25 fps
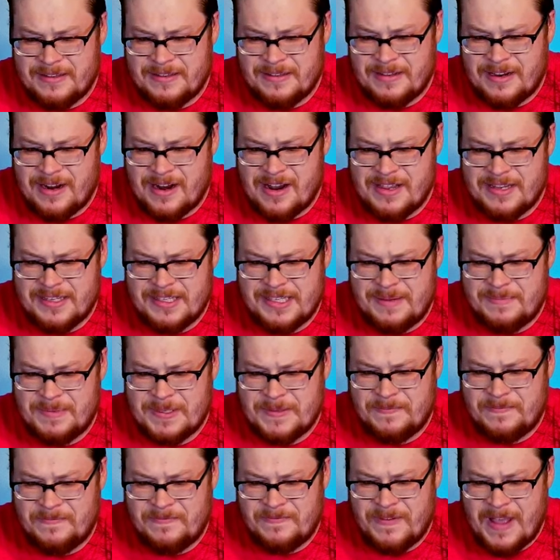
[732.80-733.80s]
All right, his
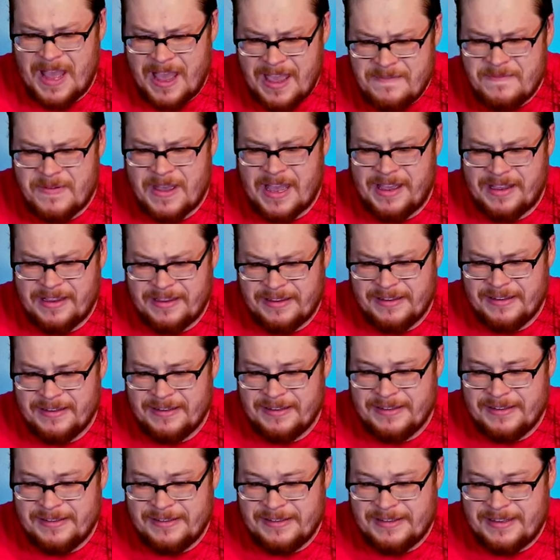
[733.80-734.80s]
name's Fivak.
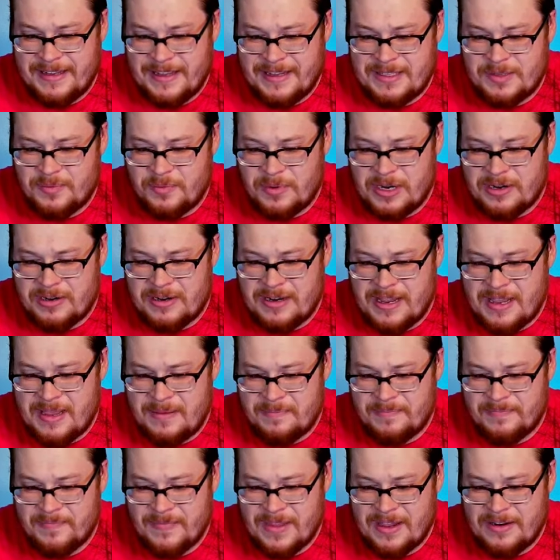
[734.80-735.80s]
That's a weird
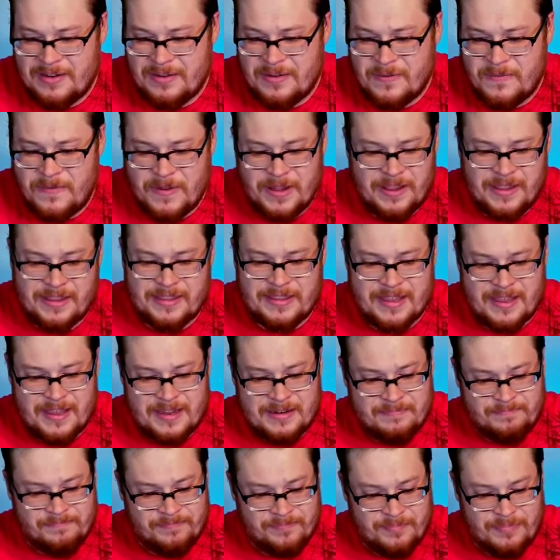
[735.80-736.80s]
name. I don't know if I like
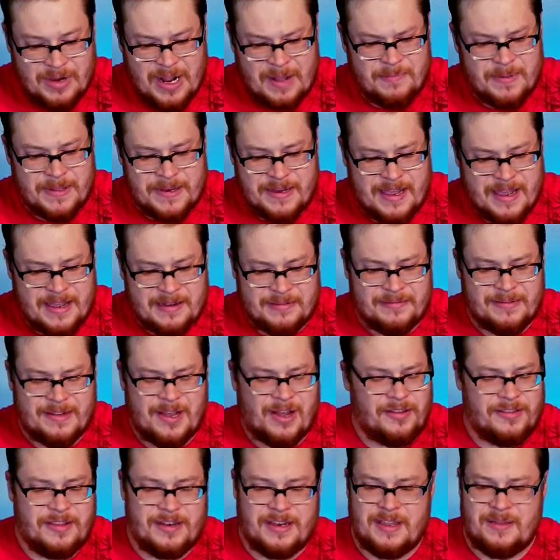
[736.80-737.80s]
that. Probably not.
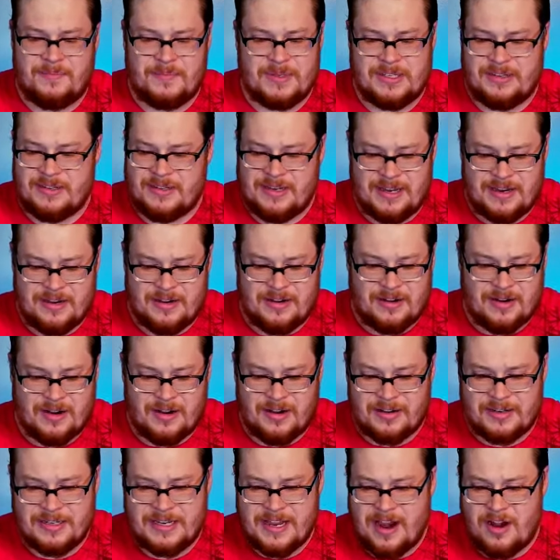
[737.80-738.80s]
All the names in here
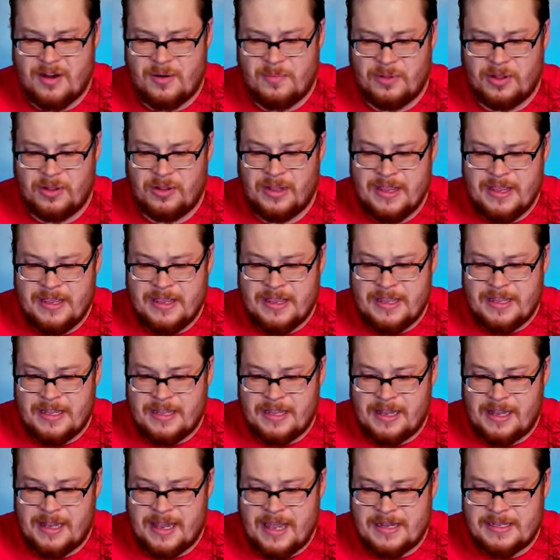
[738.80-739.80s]
are terrible.
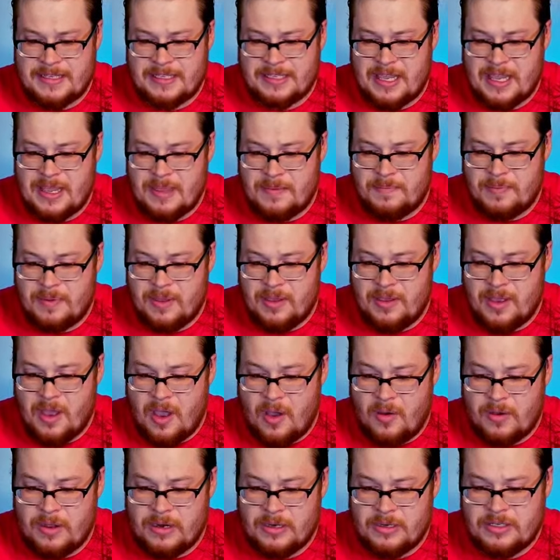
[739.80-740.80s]
Let's keep
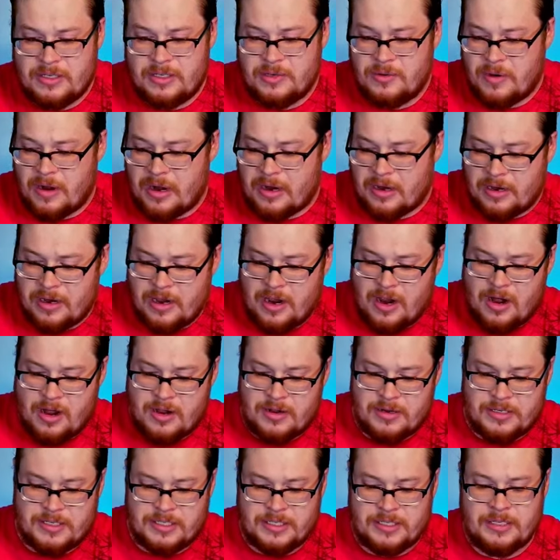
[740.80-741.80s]
going to our
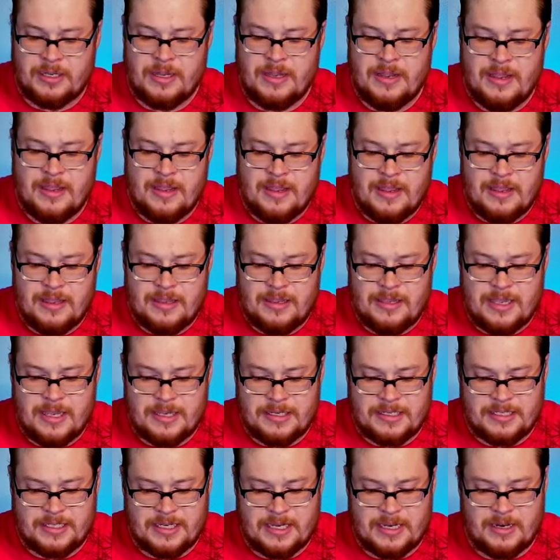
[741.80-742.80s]
cards.
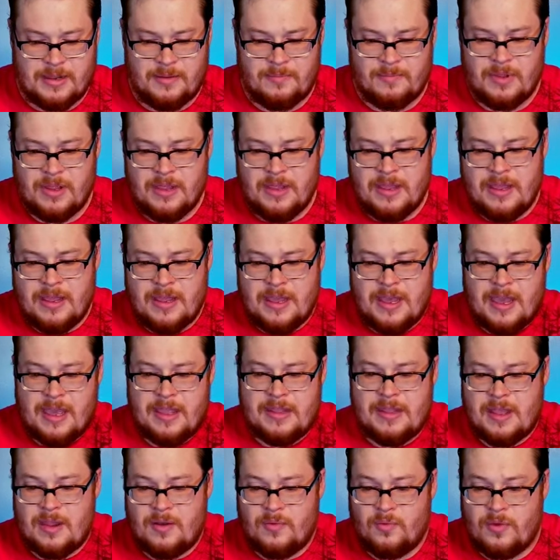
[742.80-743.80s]
Yes, seen them.
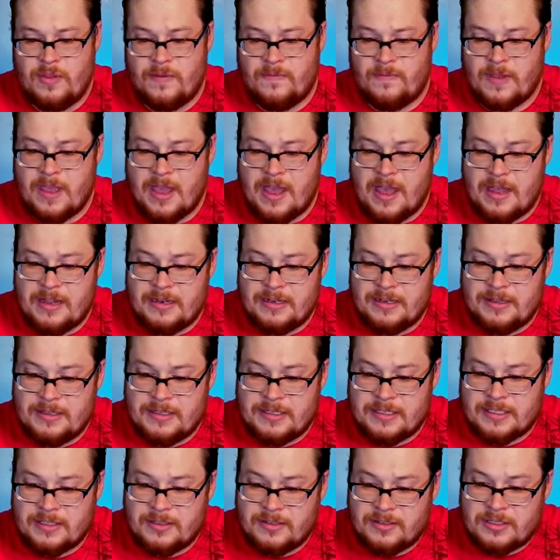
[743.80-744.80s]
And then we've got
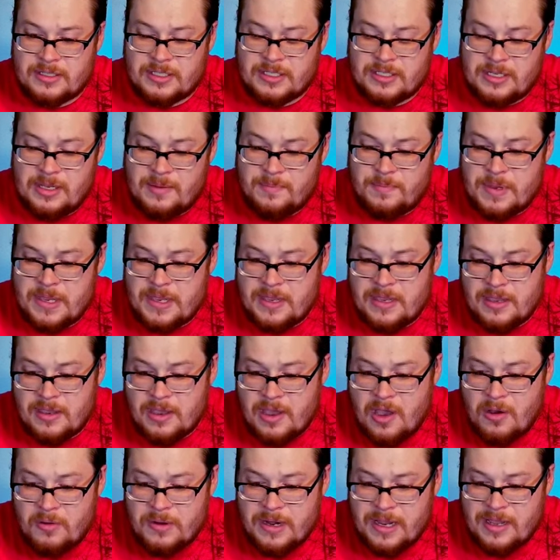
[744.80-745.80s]
this little sleepy
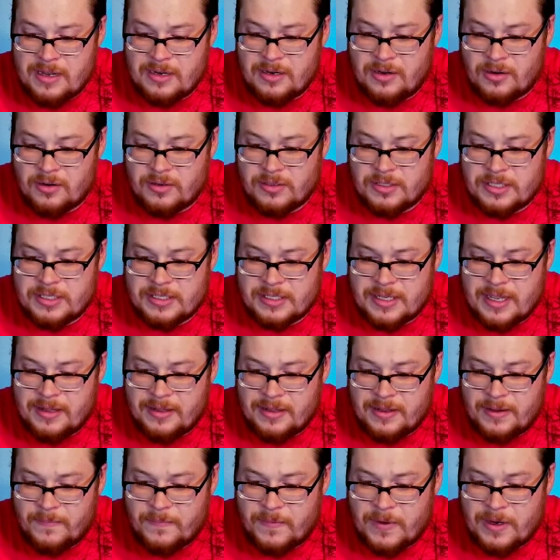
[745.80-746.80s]
conehead girl. She's got
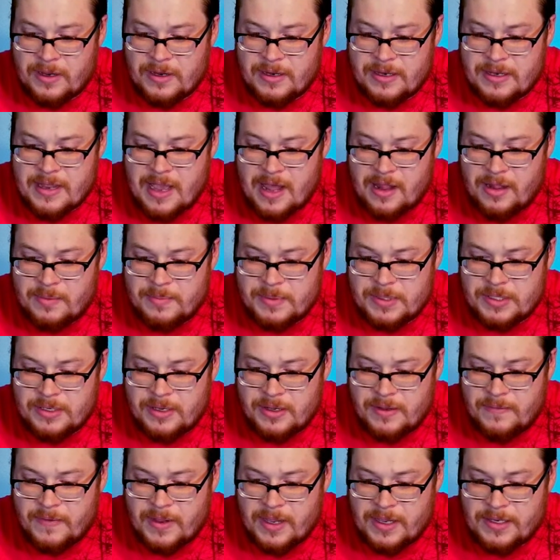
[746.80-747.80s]
like freaking dollops
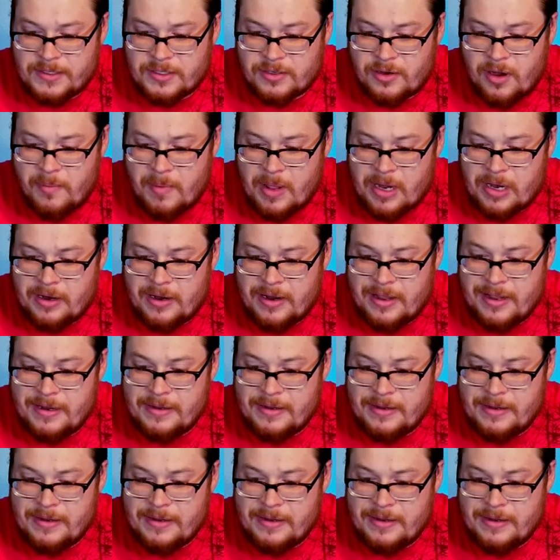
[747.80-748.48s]
of ice cream on her head.